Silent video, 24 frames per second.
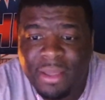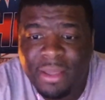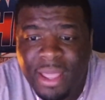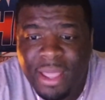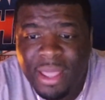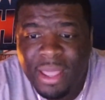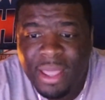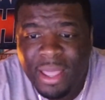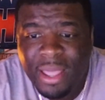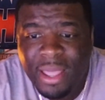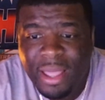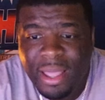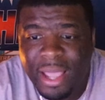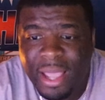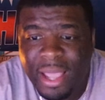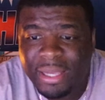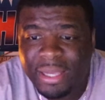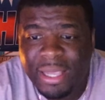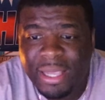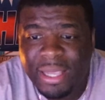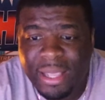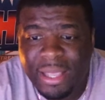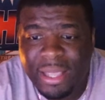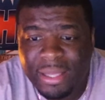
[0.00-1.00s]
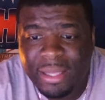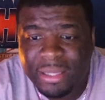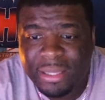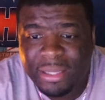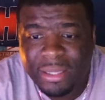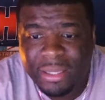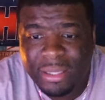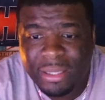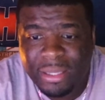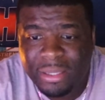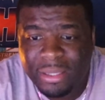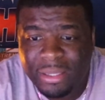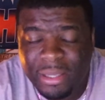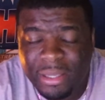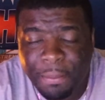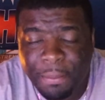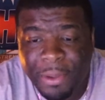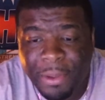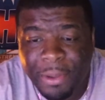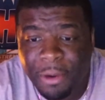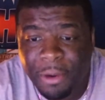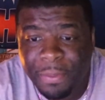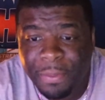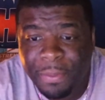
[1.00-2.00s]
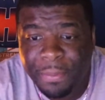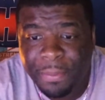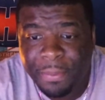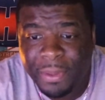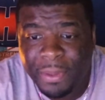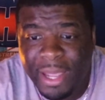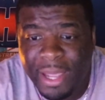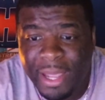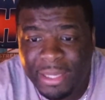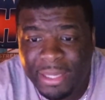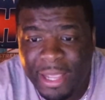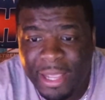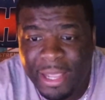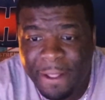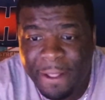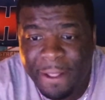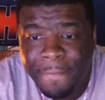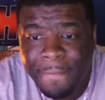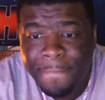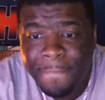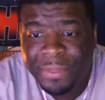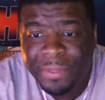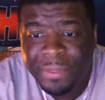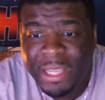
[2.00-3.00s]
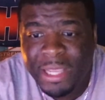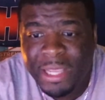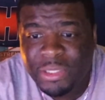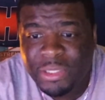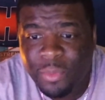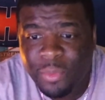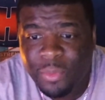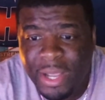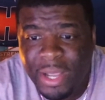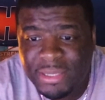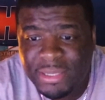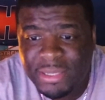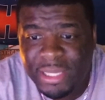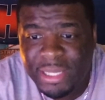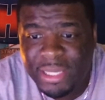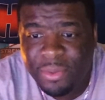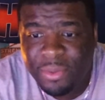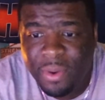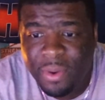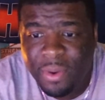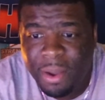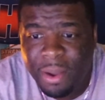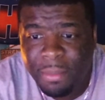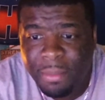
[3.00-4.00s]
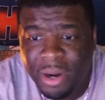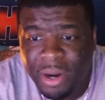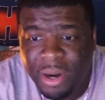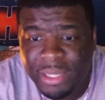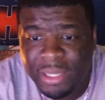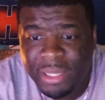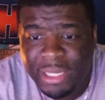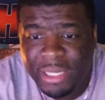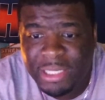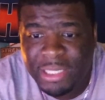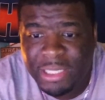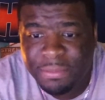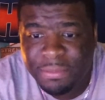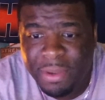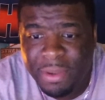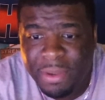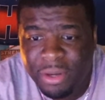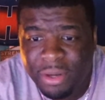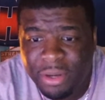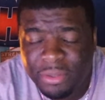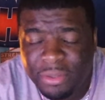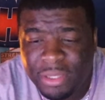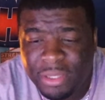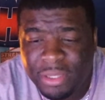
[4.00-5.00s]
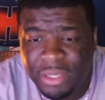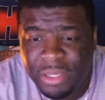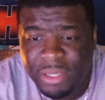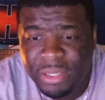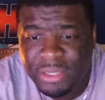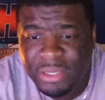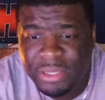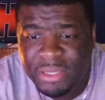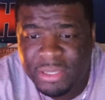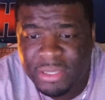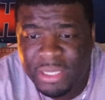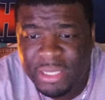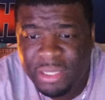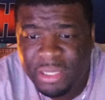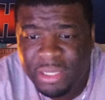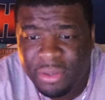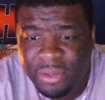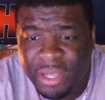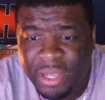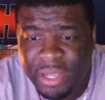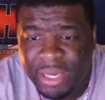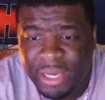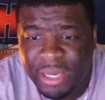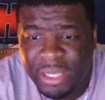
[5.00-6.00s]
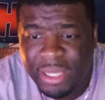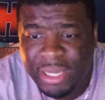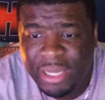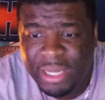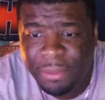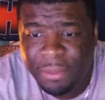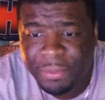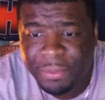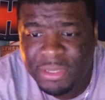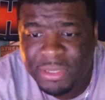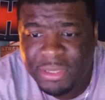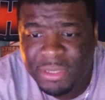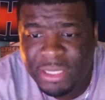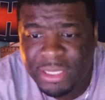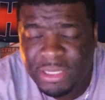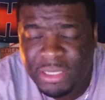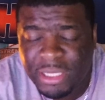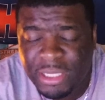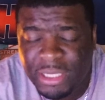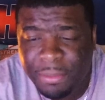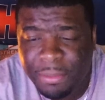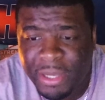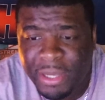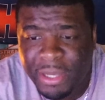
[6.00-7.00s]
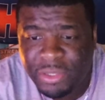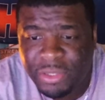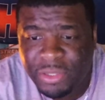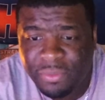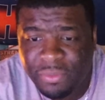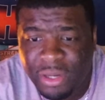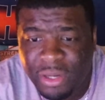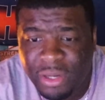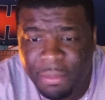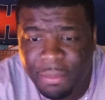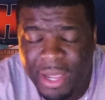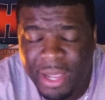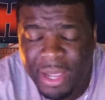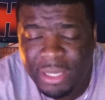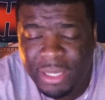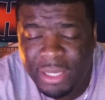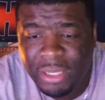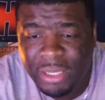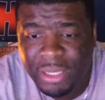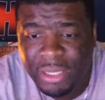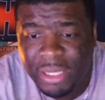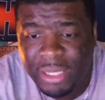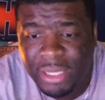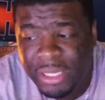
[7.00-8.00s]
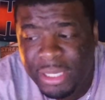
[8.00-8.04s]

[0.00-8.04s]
I can't compare people like that. That's why Saquon Barkley is better than Ezekiel Elliott and potentially best running back in the league.